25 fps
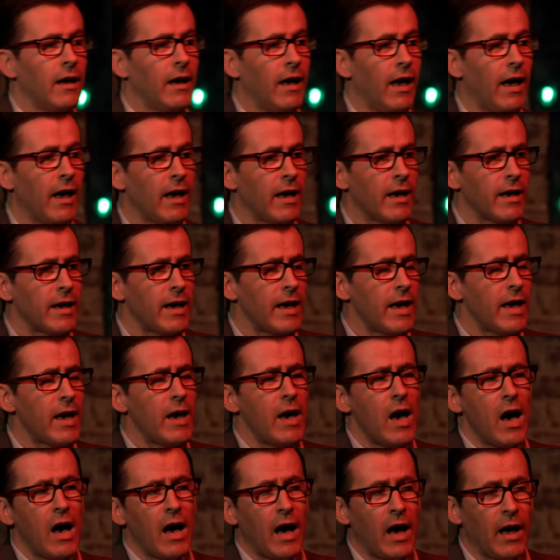
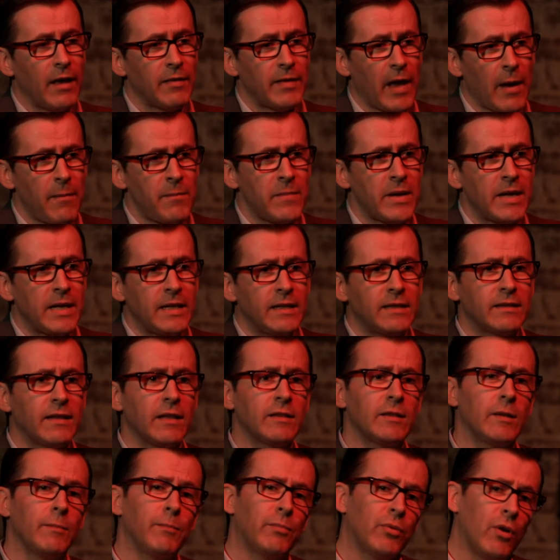That means
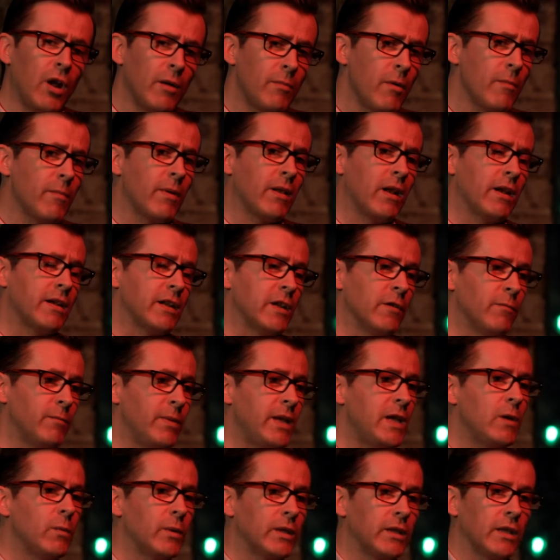that the probability of
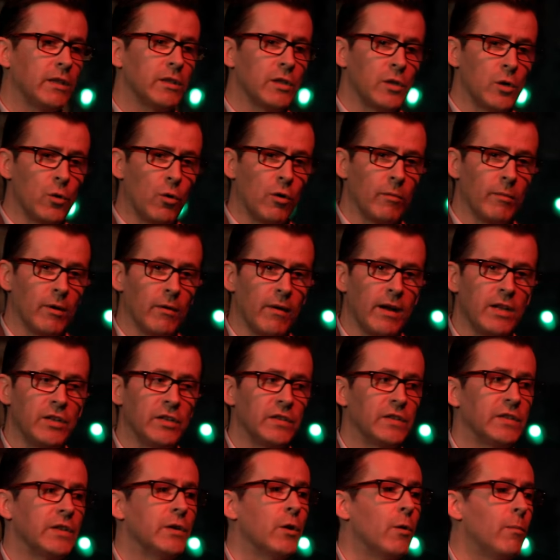being within the normal range
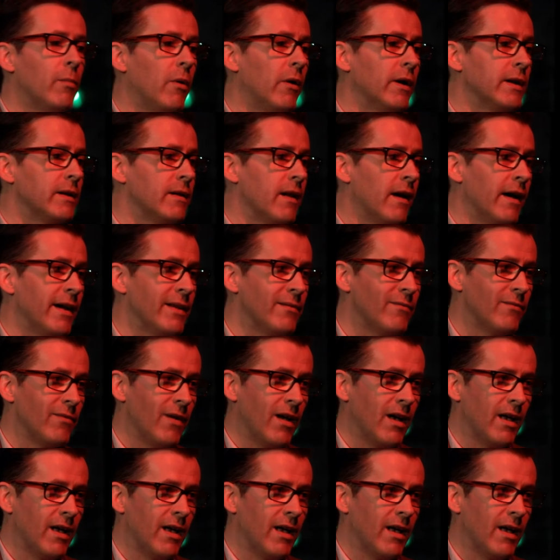is 0.95.